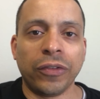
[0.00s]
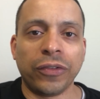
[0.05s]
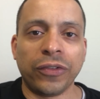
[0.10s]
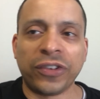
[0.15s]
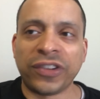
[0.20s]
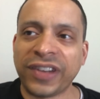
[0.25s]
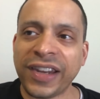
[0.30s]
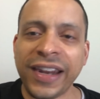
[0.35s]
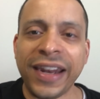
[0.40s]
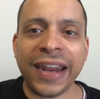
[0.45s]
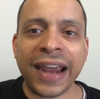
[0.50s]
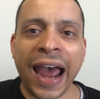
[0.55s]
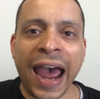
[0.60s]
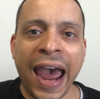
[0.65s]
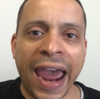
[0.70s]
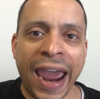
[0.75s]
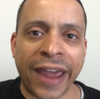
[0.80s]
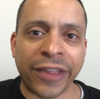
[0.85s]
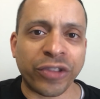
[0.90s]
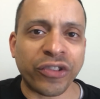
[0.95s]

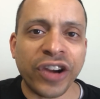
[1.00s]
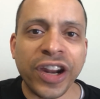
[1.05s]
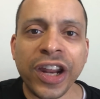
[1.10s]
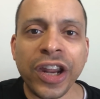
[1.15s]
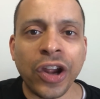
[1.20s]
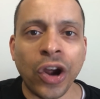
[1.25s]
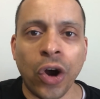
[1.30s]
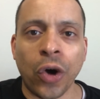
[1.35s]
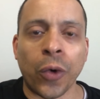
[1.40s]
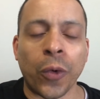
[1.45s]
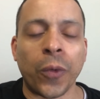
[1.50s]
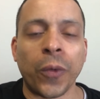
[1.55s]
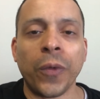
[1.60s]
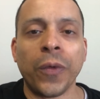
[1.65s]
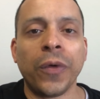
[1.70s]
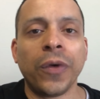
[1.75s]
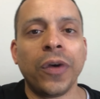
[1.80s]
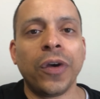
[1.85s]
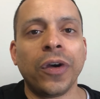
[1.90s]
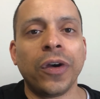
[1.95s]
CDI, 3DO.
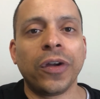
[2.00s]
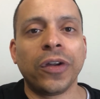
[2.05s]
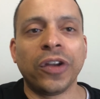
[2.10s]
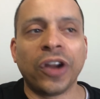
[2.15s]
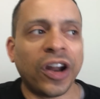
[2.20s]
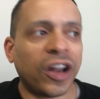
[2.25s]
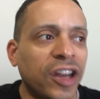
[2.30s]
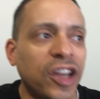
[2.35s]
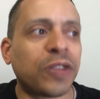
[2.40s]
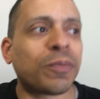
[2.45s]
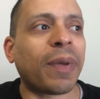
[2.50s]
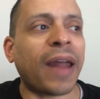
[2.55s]
None of these